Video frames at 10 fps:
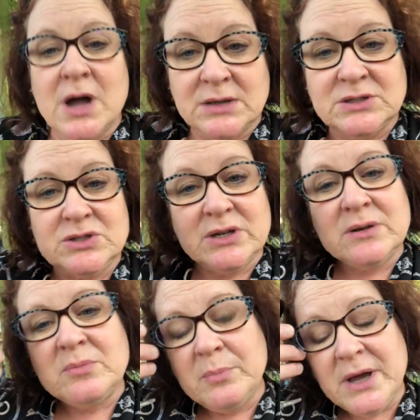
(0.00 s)

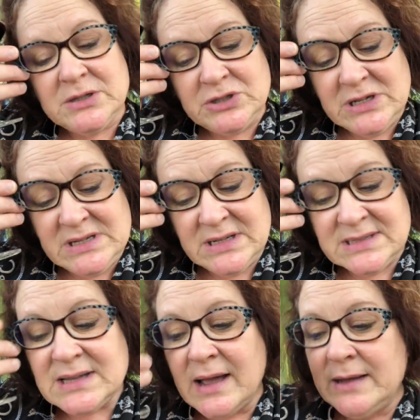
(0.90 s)
oxygen, but she did
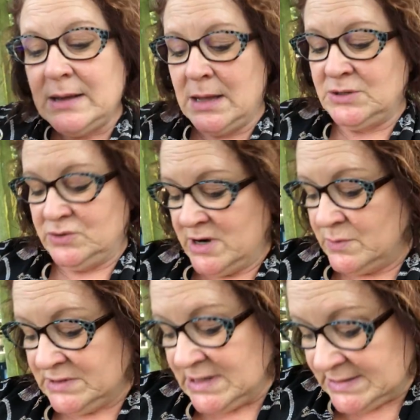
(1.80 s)
sign a do not
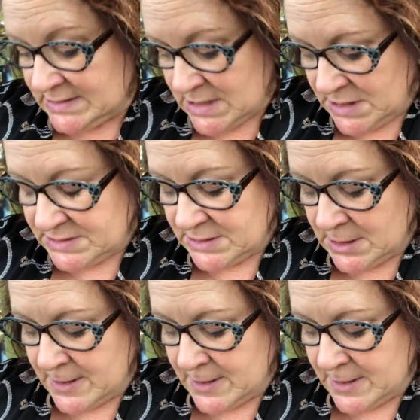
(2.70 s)
resuscitate.